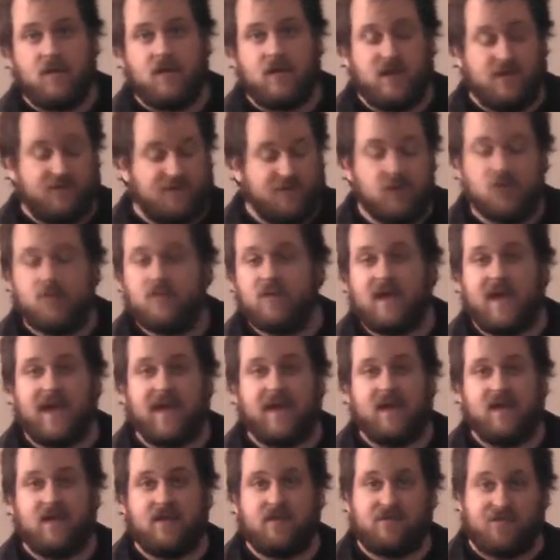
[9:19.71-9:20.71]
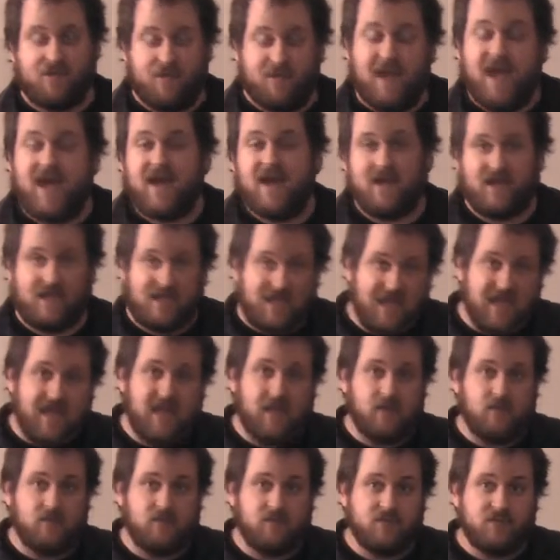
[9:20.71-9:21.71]
If you like thematic
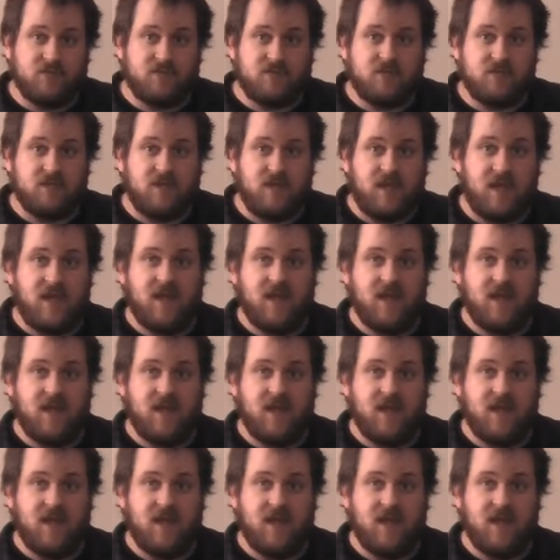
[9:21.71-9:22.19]
games